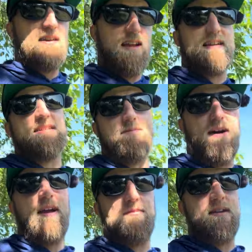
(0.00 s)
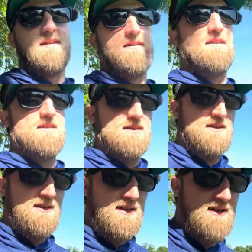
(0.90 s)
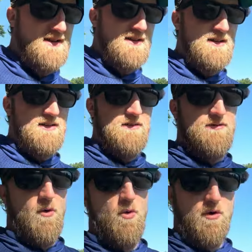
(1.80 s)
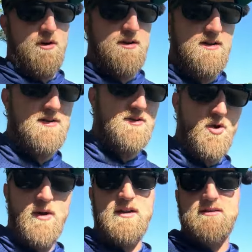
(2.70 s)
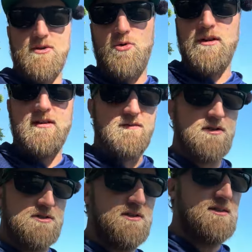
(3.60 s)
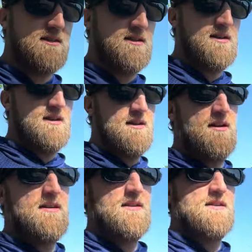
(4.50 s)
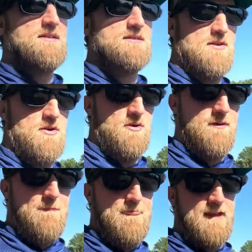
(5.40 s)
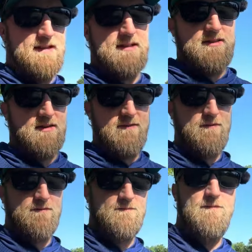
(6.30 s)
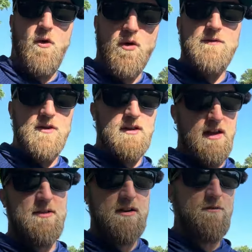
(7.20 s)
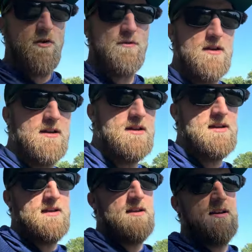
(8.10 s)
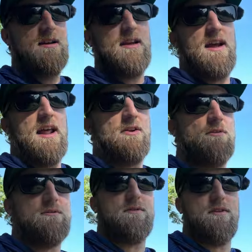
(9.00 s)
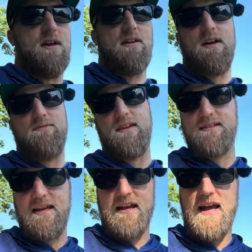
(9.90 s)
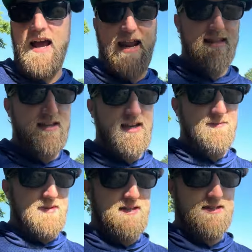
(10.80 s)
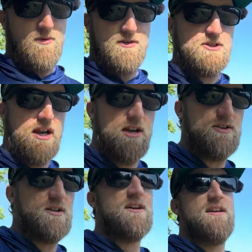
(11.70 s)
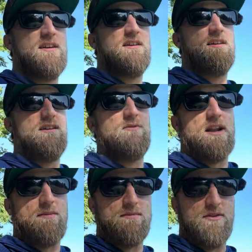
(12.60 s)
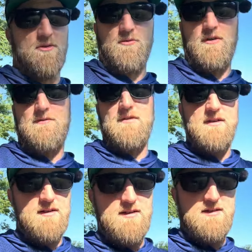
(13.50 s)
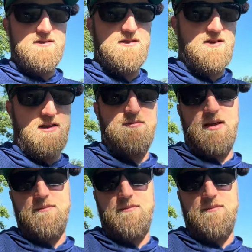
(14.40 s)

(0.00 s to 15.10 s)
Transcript: at least in my opinion, for doing schoolie conversions. So it is a 34 foot, yeah, 34 foot. I don't have the exact height yet, because it will change when I do the roof, or the